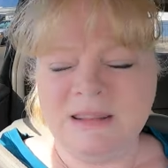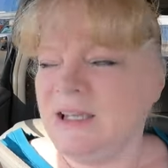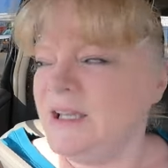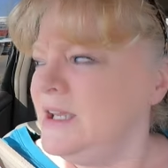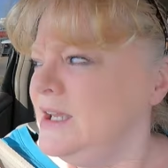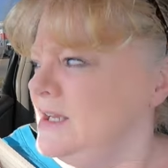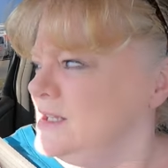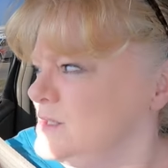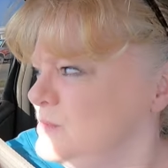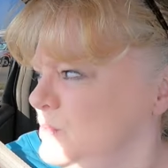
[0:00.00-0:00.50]
the
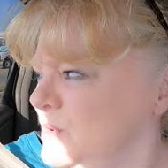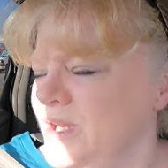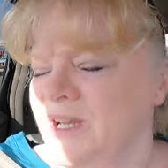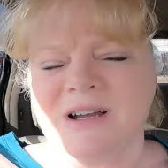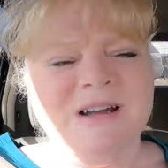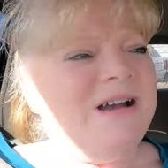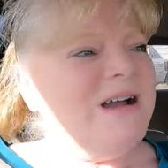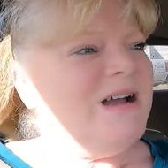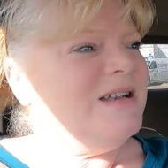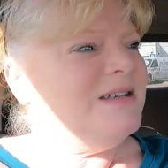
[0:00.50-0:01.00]
keys we
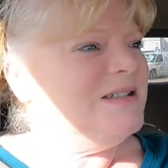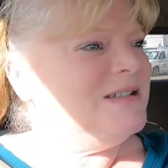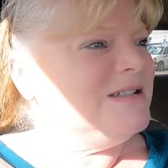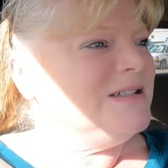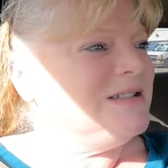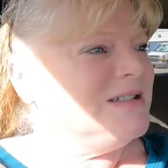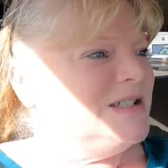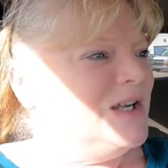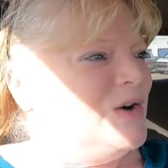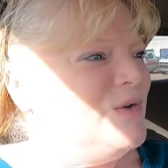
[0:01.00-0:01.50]
got
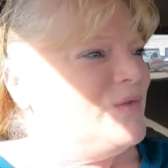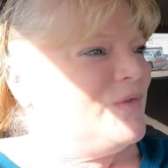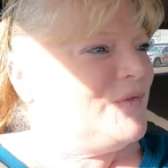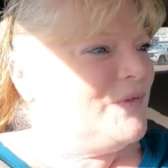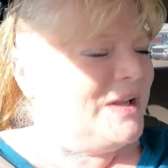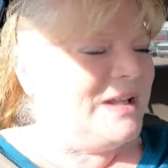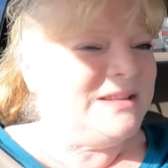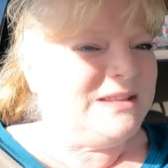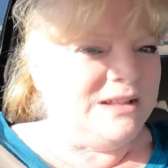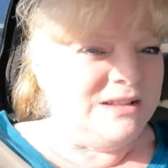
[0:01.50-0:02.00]
don't
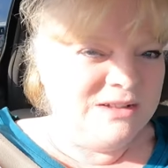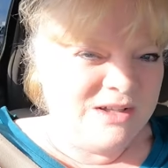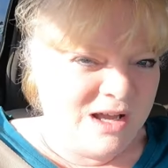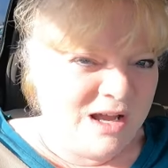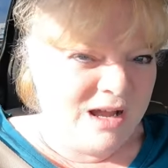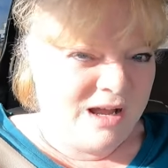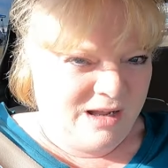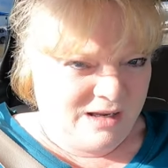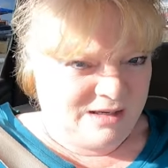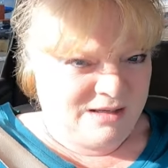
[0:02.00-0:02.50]
fit the
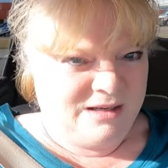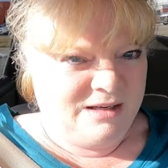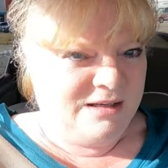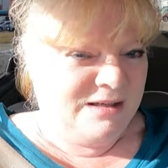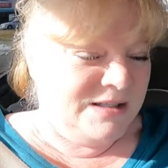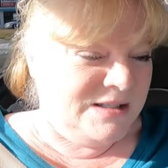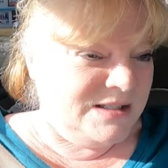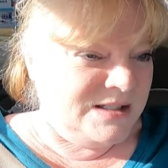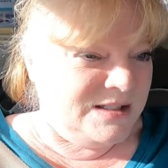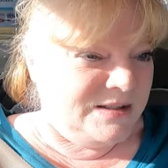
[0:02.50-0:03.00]
lock.
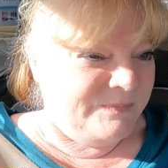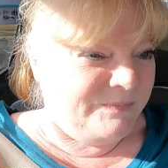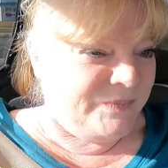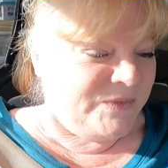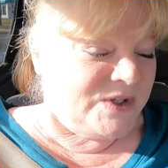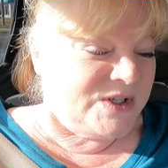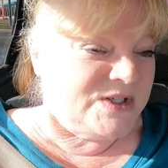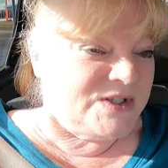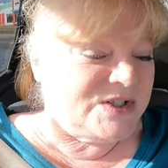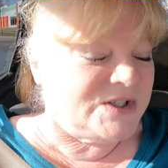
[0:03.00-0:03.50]

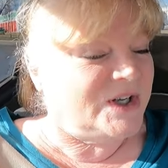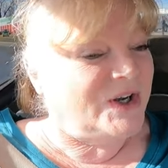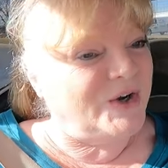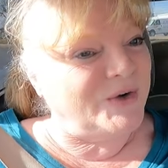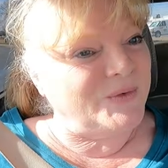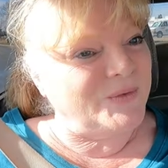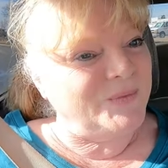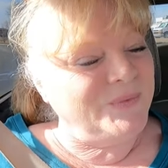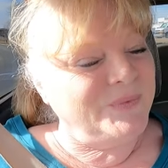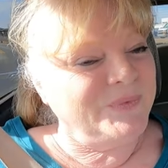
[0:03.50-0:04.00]

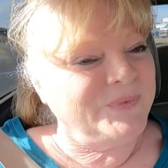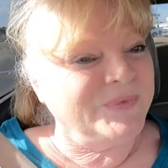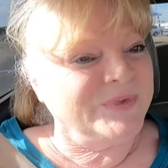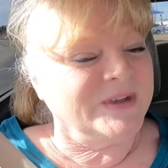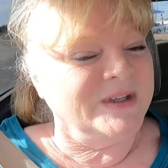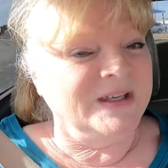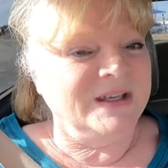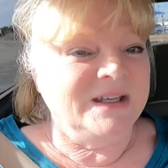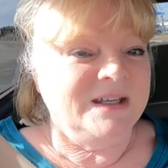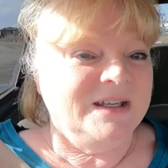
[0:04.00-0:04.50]
So
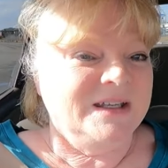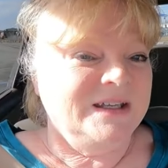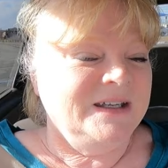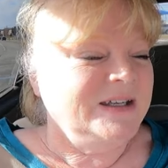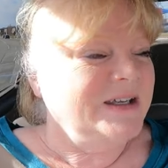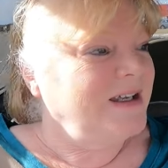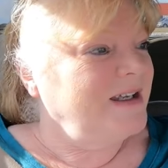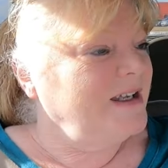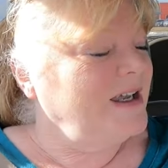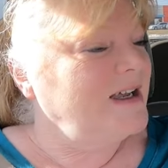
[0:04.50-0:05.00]

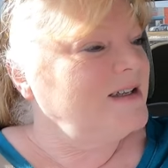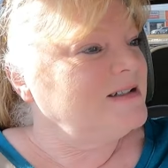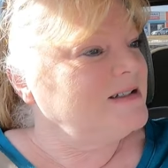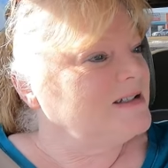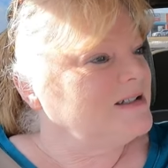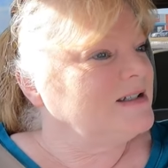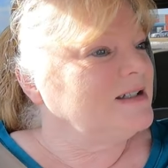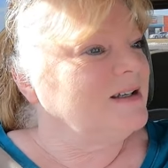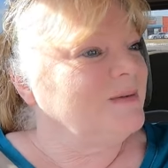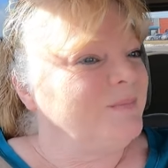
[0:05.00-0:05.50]
I
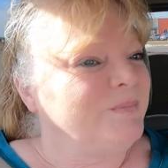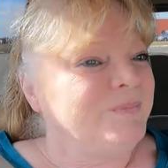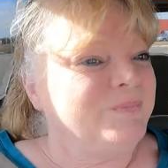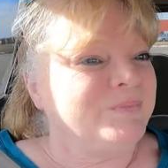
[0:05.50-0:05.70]
guess.